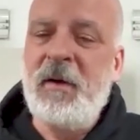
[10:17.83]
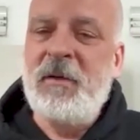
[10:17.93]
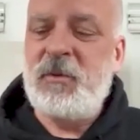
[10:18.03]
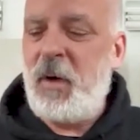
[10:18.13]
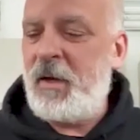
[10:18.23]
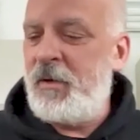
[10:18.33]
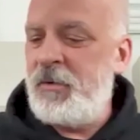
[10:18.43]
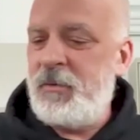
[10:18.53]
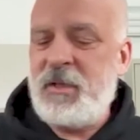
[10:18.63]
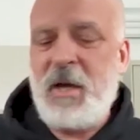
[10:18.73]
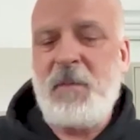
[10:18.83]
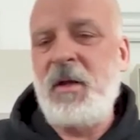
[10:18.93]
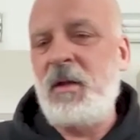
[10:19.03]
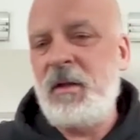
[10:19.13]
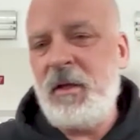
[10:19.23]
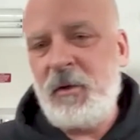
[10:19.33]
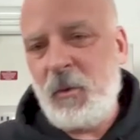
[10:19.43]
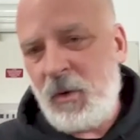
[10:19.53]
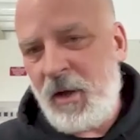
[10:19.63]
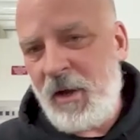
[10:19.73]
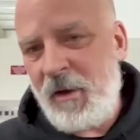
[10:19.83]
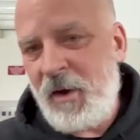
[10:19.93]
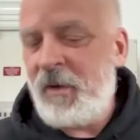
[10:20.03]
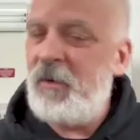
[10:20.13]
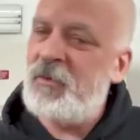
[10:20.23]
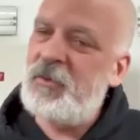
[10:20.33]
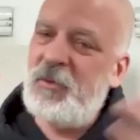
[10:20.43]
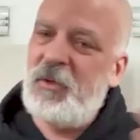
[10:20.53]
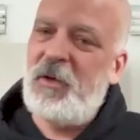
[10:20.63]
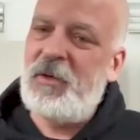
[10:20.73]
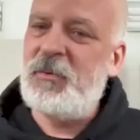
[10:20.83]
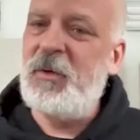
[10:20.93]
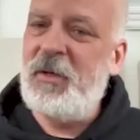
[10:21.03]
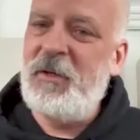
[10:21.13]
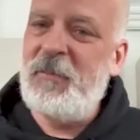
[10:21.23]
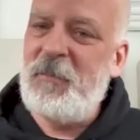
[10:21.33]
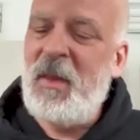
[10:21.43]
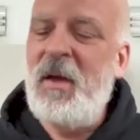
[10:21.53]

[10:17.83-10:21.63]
So I can do Salmonella E. coli. I can also do Clostridium.